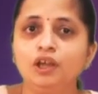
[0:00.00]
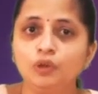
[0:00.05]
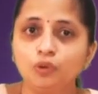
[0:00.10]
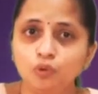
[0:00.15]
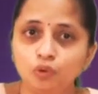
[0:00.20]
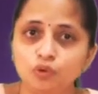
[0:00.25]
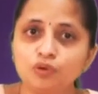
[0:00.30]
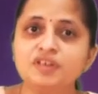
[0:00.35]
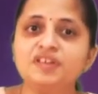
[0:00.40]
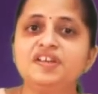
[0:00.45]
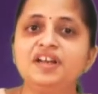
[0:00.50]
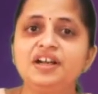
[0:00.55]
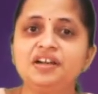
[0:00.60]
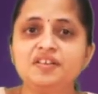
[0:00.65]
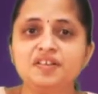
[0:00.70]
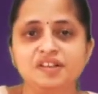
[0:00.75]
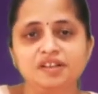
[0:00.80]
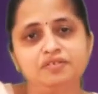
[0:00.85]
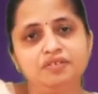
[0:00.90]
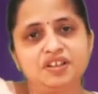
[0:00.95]
Goods and
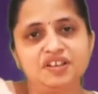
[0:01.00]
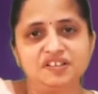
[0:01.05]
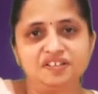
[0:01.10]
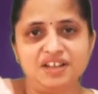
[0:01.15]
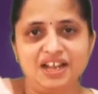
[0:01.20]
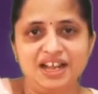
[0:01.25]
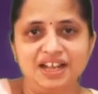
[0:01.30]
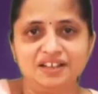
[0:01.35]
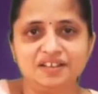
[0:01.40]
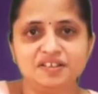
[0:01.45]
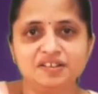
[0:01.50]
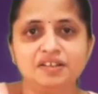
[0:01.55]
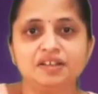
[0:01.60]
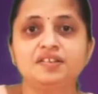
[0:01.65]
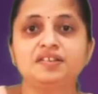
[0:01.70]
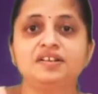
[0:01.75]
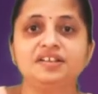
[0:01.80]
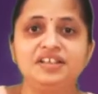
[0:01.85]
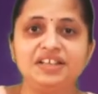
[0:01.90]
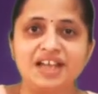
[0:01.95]
service tax
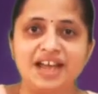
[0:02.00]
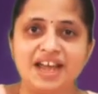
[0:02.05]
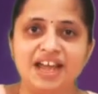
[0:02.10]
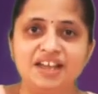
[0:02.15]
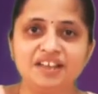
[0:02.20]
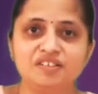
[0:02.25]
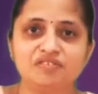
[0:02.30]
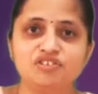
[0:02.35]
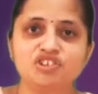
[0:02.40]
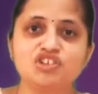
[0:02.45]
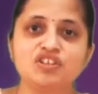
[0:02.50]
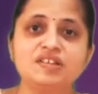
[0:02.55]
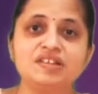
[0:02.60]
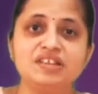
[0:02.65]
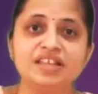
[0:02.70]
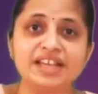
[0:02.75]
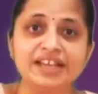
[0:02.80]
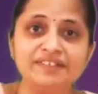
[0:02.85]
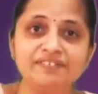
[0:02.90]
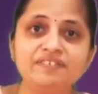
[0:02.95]
is a tax which is
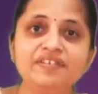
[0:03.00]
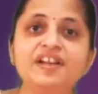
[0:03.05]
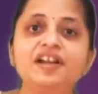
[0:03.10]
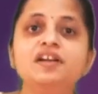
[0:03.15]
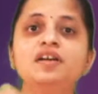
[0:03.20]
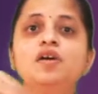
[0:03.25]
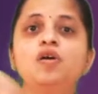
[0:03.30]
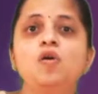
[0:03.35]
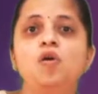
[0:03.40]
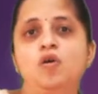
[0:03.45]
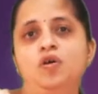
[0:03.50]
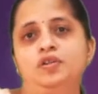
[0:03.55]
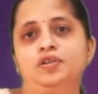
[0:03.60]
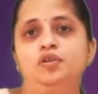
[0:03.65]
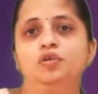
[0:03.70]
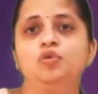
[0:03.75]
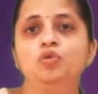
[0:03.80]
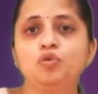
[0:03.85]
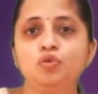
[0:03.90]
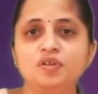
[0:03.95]
levied
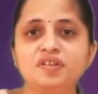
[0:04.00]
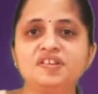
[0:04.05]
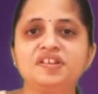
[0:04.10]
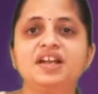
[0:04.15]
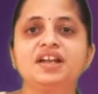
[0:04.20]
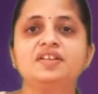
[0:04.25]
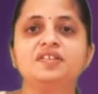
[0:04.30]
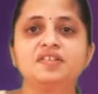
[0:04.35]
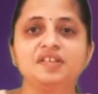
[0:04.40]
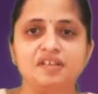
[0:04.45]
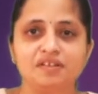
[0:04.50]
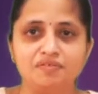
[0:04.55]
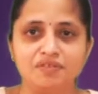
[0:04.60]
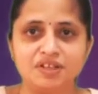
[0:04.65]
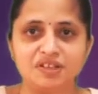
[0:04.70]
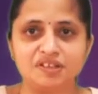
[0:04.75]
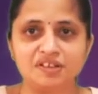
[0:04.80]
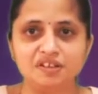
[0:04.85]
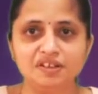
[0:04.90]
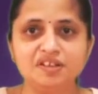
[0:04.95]
on goods and
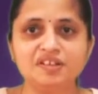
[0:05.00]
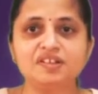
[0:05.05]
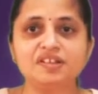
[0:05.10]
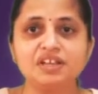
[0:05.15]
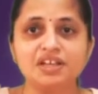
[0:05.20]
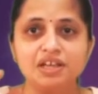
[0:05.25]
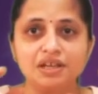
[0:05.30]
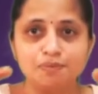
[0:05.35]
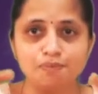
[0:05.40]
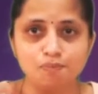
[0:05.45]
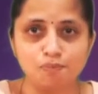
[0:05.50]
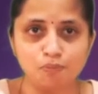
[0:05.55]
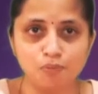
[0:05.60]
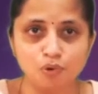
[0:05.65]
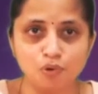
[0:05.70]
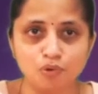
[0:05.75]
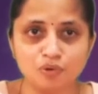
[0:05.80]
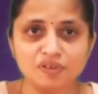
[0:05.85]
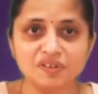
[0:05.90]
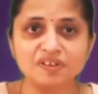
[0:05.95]
services
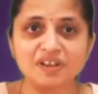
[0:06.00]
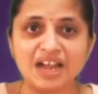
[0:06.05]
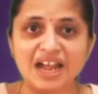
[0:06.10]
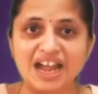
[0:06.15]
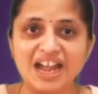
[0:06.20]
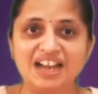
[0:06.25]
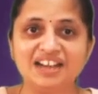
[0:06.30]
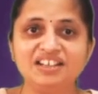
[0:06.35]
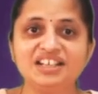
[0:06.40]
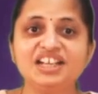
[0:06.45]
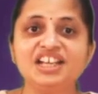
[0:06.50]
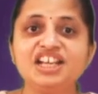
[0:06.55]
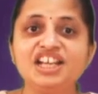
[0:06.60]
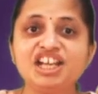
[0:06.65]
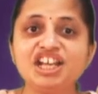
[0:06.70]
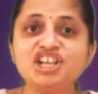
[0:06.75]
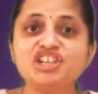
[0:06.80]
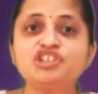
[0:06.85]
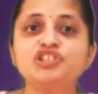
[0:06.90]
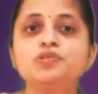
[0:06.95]
imposed at
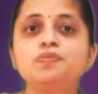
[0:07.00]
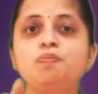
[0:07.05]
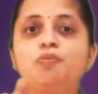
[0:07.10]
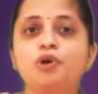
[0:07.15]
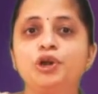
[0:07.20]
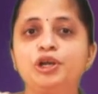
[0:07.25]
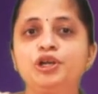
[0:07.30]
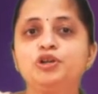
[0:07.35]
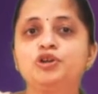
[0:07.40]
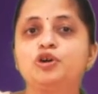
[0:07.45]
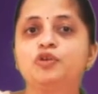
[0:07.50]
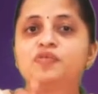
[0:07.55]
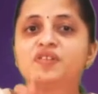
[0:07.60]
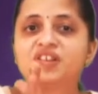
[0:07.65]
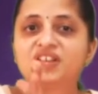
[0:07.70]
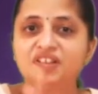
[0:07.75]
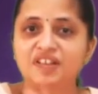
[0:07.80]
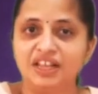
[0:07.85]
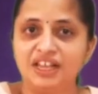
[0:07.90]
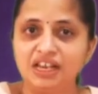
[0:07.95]
each point of
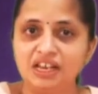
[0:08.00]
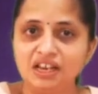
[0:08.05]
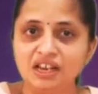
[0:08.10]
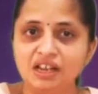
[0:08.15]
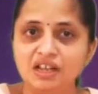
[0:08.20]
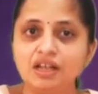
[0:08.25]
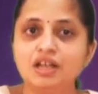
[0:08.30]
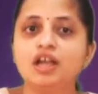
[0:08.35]
sale